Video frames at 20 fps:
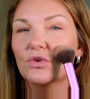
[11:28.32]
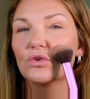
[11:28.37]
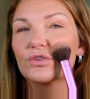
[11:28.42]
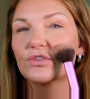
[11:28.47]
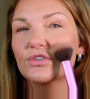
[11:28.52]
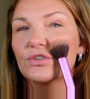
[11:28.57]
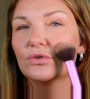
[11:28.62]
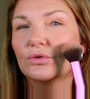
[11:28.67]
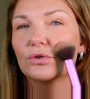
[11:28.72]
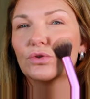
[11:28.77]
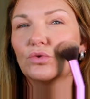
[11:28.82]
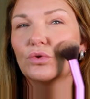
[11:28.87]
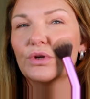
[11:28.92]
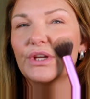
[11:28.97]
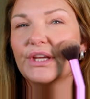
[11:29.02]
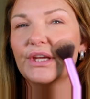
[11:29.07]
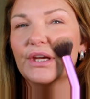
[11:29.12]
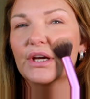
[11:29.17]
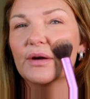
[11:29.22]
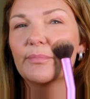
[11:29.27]
too low
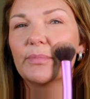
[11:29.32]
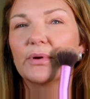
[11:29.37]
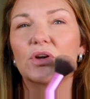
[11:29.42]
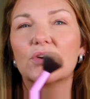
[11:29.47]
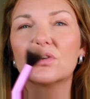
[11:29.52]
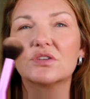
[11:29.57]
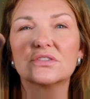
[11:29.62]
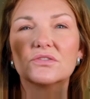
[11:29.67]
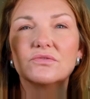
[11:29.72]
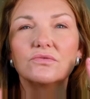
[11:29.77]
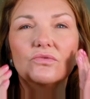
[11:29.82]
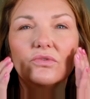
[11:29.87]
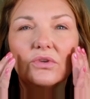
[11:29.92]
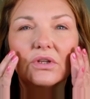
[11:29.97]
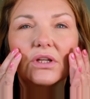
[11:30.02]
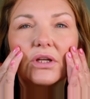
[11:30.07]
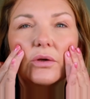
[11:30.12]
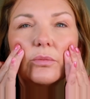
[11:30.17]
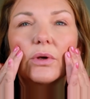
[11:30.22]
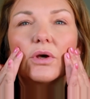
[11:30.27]
here, because it
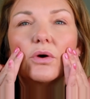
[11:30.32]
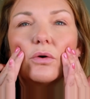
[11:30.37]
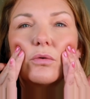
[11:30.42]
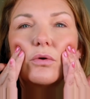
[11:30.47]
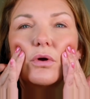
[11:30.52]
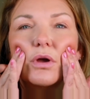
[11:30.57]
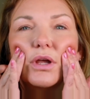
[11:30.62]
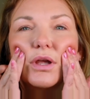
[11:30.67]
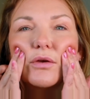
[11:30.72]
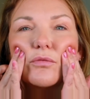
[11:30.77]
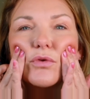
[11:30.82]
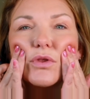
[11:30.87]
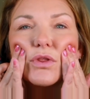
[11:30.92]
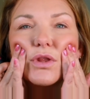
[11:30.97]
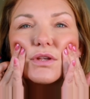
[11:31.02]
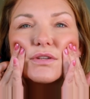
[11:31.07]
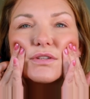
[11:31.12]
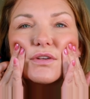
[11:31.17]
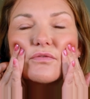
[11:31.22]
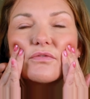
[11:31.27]
really will give you
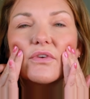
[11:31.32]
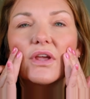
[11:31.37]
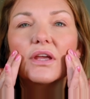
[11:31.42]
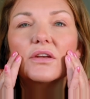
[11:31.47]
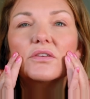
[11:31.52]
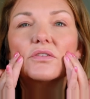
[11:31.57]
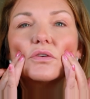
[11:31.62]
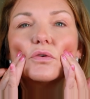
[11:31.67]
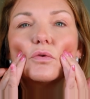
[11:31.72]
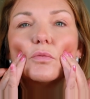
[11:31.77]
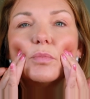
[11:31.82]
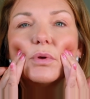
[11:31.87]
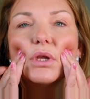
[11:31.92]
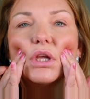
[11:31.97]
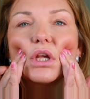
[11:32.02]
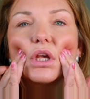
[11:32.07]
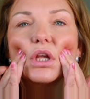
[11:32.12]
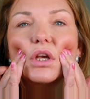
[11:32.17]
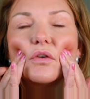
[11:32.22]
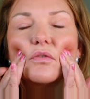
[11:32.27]
this effect. It will be
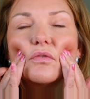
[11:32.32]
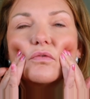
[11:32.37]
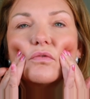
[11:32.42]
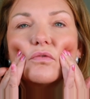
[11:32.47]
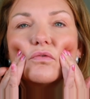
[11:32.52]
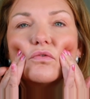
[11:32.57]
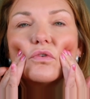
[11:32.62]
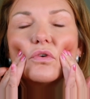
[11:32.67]
kind of,